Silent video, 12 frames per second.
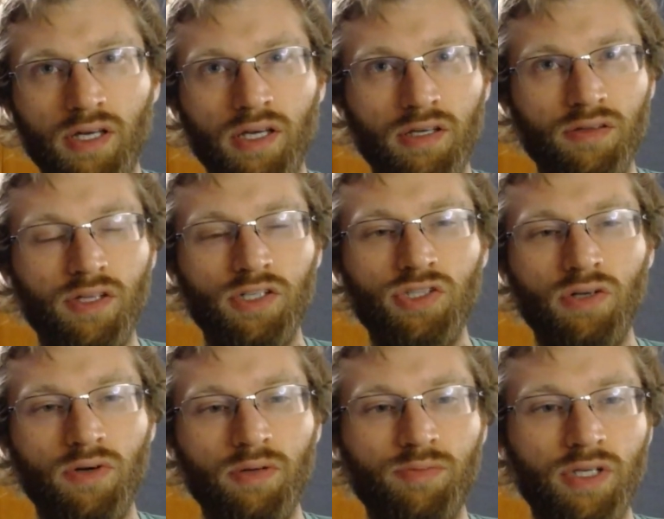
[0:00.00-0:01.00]
They
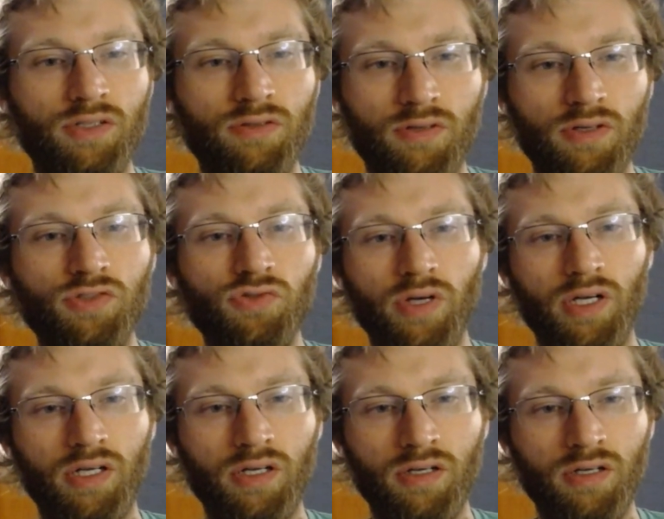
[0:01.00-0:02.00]
show up, they do their
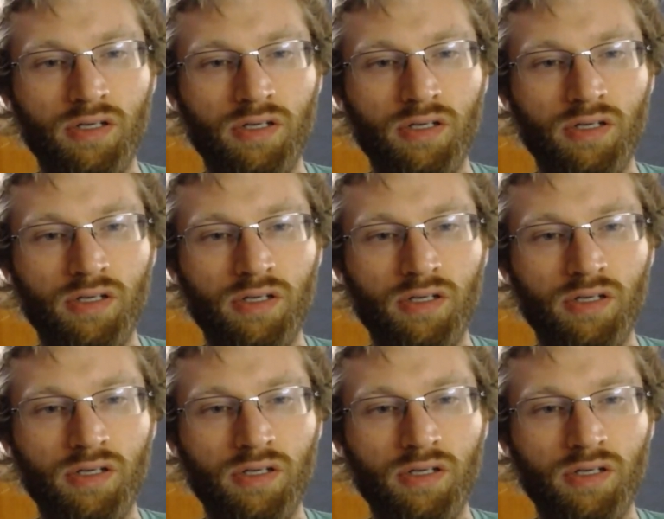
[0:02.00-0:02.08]
trick,